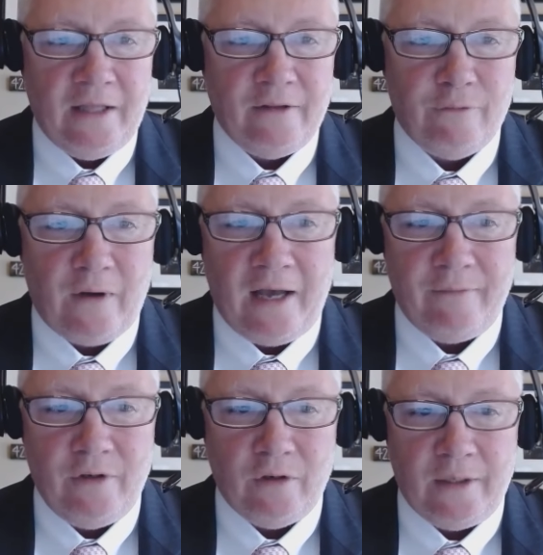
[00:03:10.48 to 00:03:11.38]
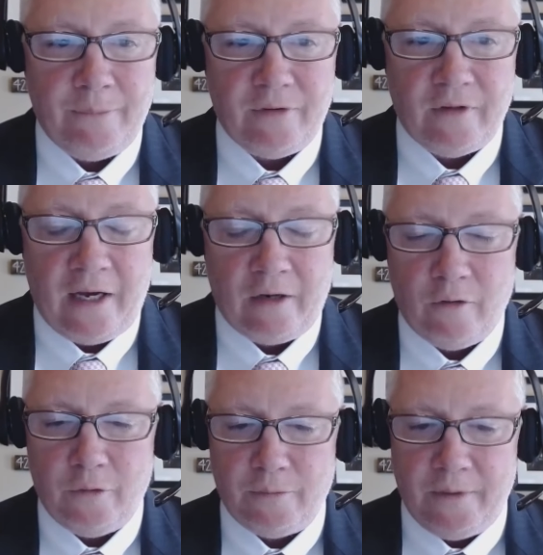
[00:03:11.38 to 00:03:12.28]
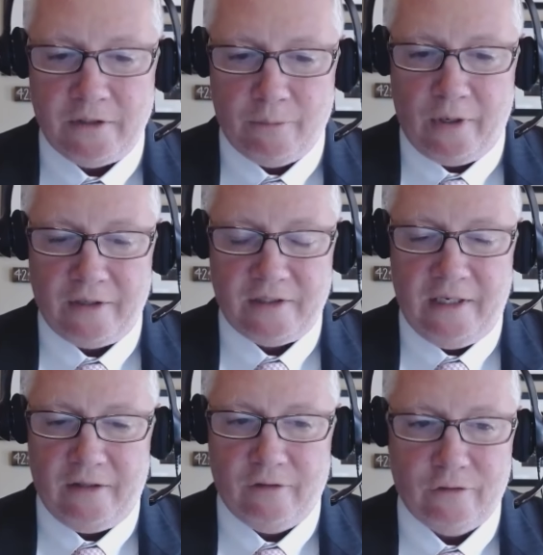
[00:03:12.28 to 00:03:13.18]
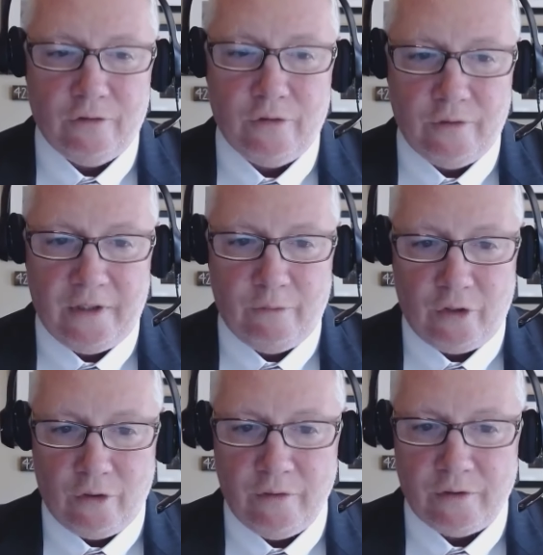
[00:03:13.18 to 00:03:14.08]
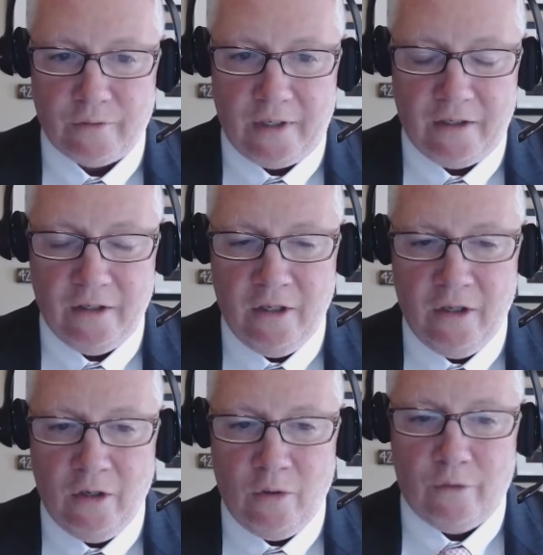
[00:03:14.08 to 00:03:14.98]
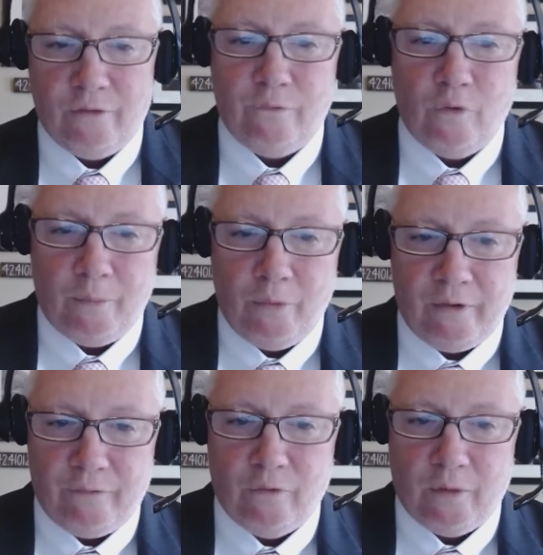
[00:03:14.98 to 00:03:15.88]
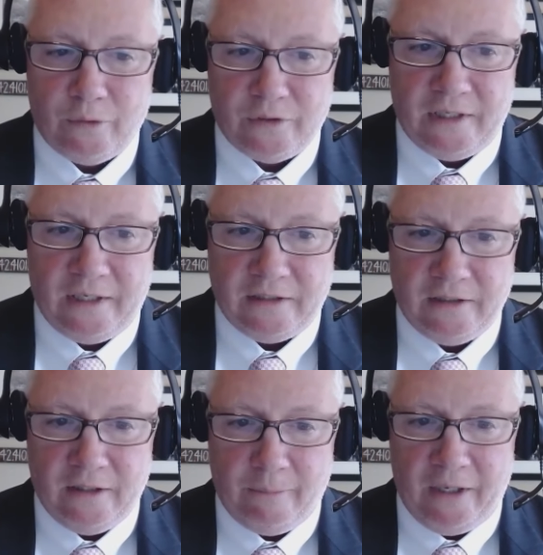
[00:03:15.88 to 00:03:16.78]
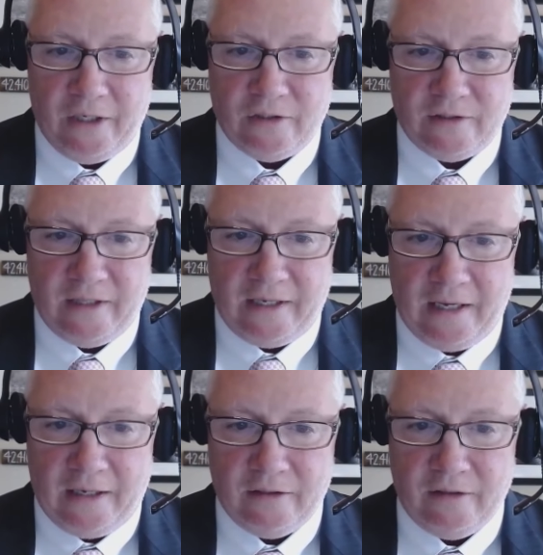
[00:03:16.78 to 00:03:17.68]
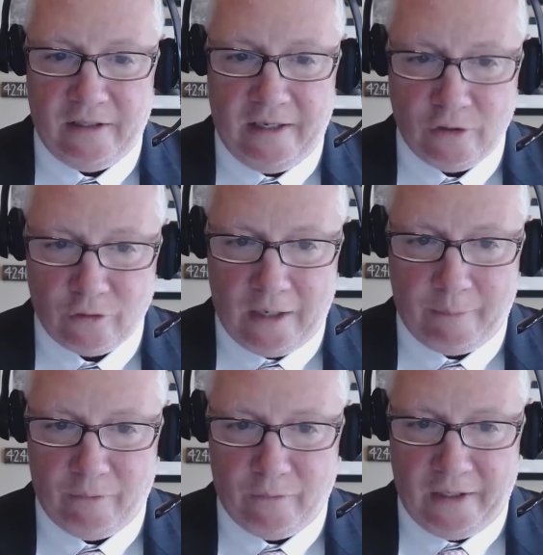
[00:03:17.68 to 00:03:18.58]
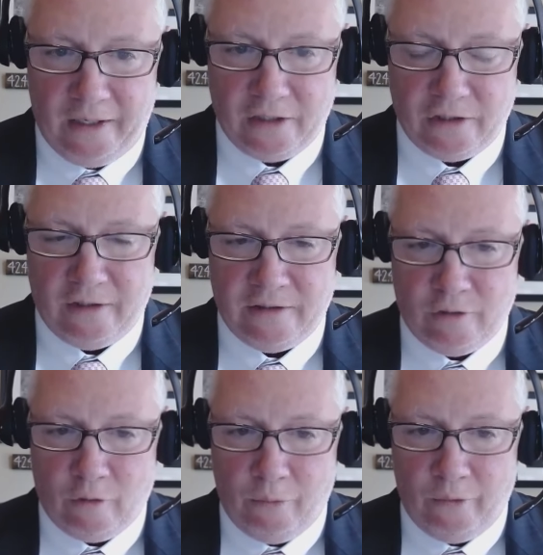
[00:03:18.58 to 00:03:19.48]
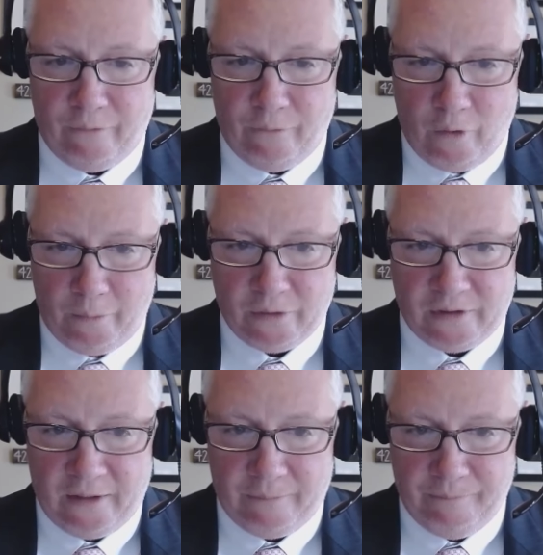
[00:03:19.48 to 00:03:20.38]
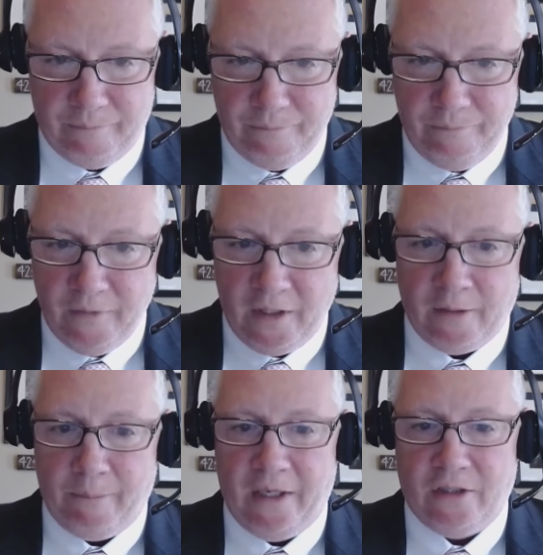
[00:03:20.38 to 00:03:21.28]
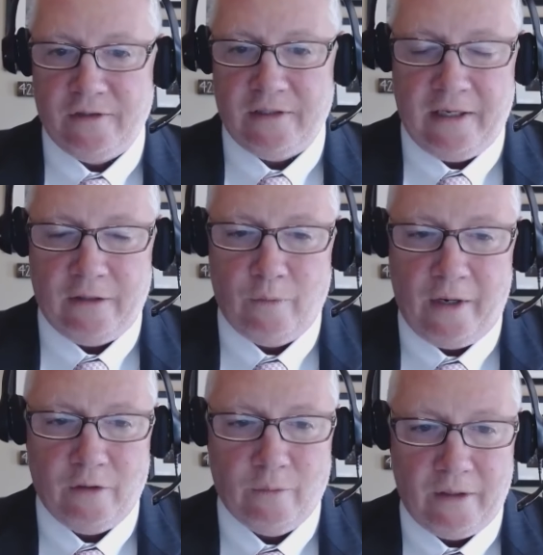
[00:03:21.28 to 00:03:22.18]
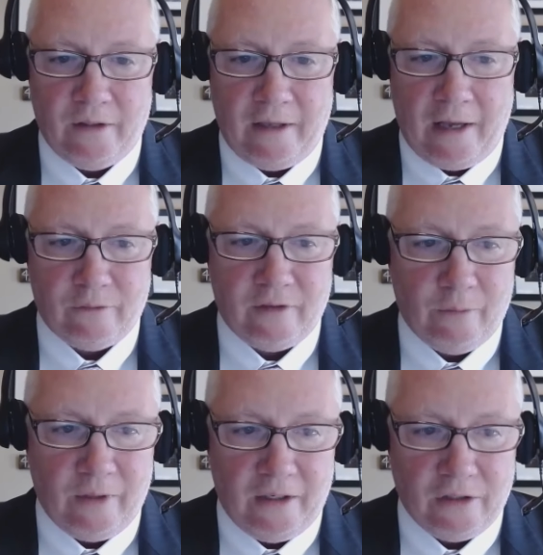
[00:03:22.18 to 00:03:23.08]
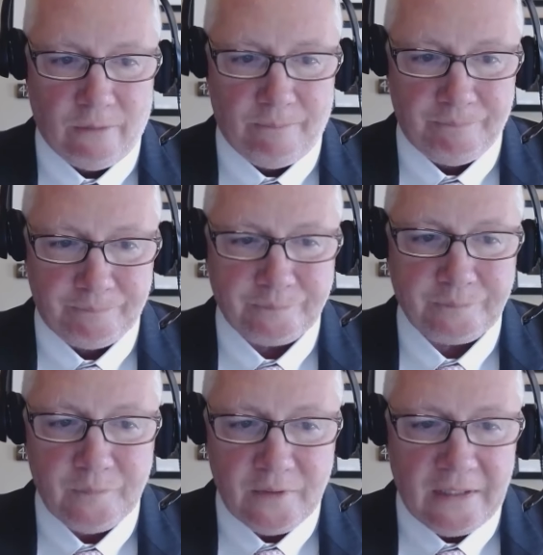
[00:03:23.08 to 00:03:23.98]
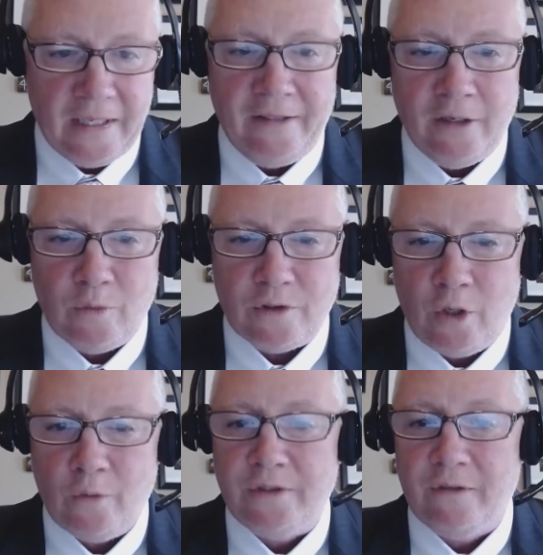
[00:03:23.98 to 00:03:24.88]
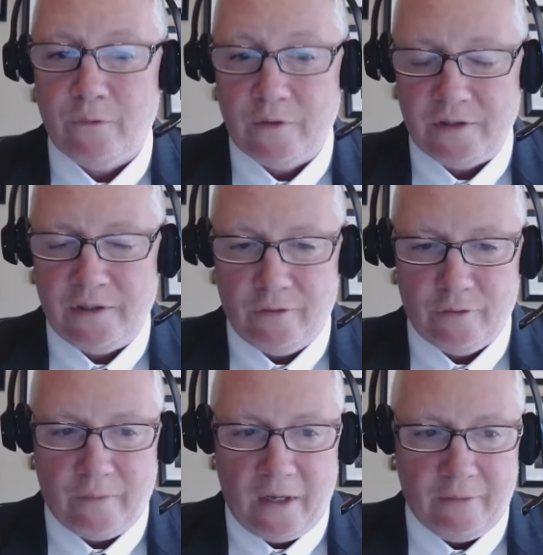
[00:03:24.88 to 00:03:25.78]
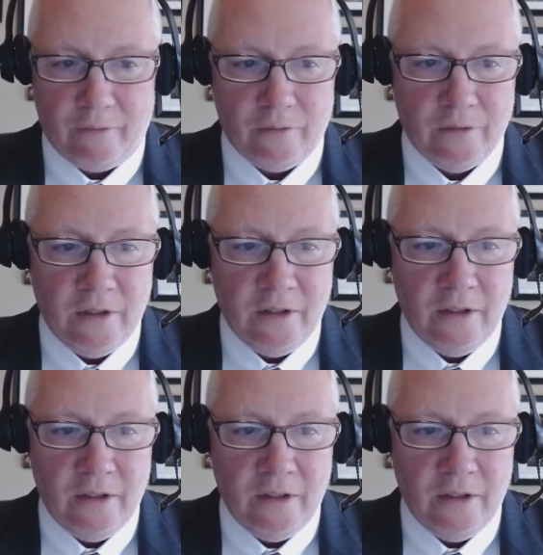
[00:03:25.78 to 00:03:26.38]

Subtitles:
And the 5-year ipsilateral, which means the breast that had the surgery, and recurrence rate was 4.4% in the patients that got the intraoperative radiation and 0.4% in the patients that had the regular outside radiation. And there was no difference in survival.